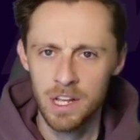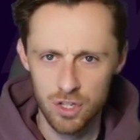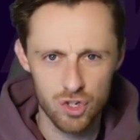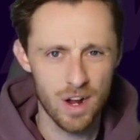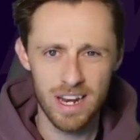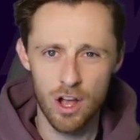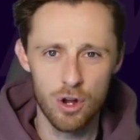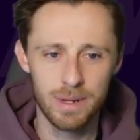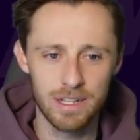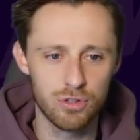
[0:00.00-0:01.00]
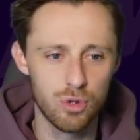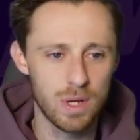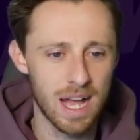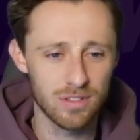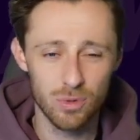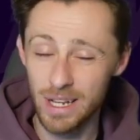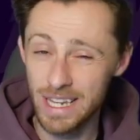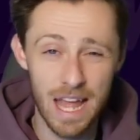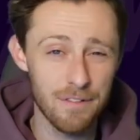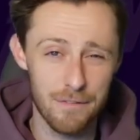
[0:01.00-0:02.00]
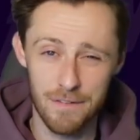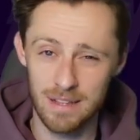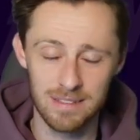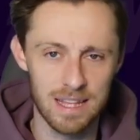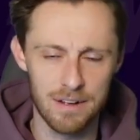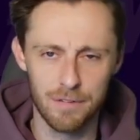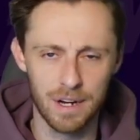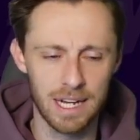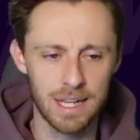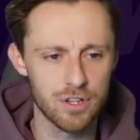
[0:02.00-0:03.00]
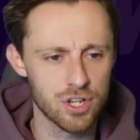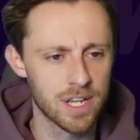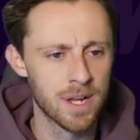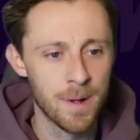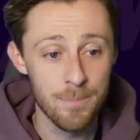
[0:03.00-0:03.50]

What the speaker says: Trent at home against Newcastle, I never fancy that for a clean sheet.